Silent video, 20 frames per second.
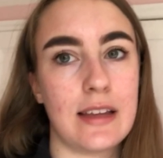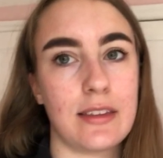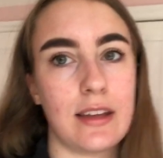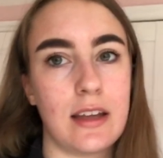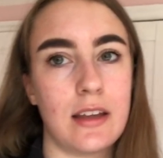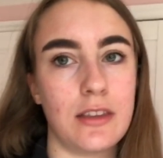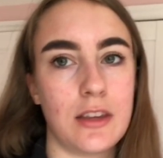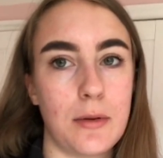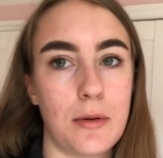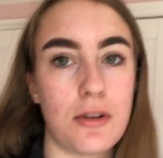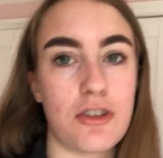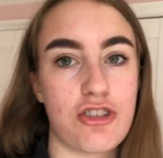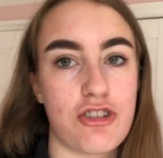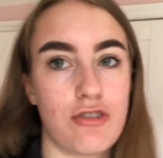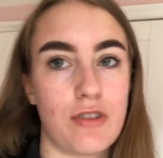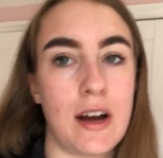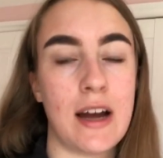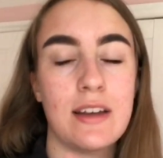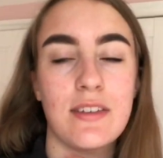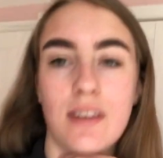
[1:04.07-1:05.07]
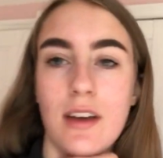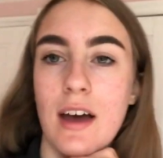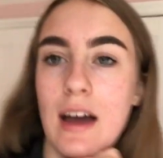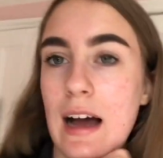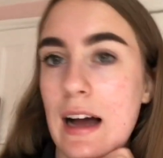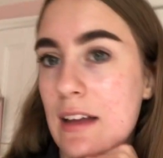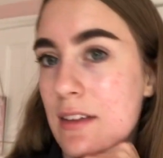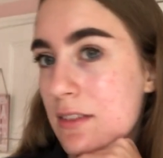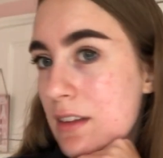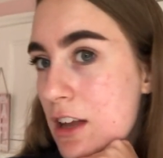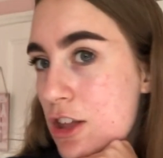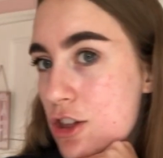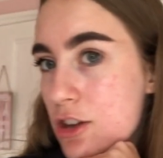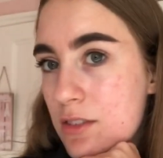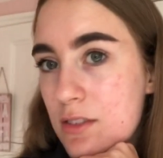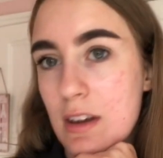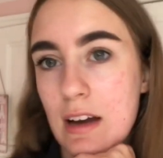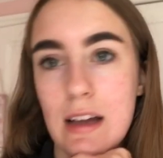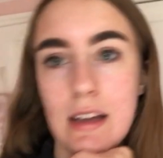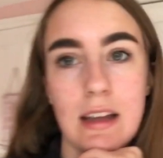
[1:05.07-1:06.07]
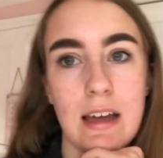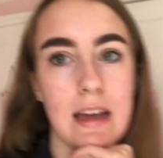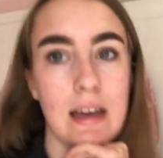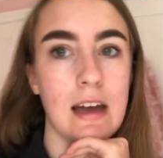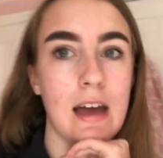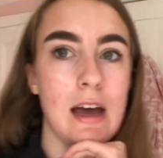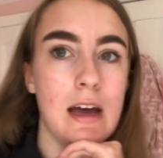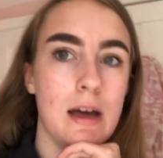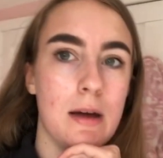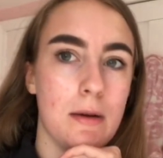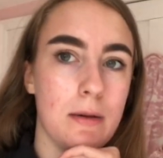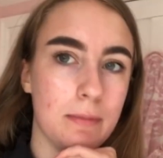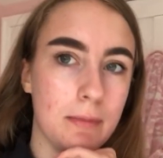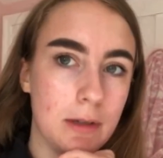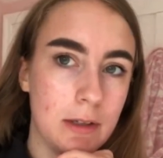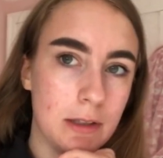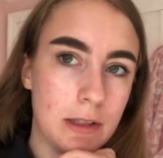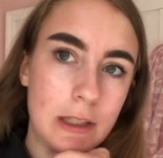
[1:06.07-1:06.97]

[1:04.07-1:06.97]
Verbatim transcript: and then the moisturizer and as you can tell it um,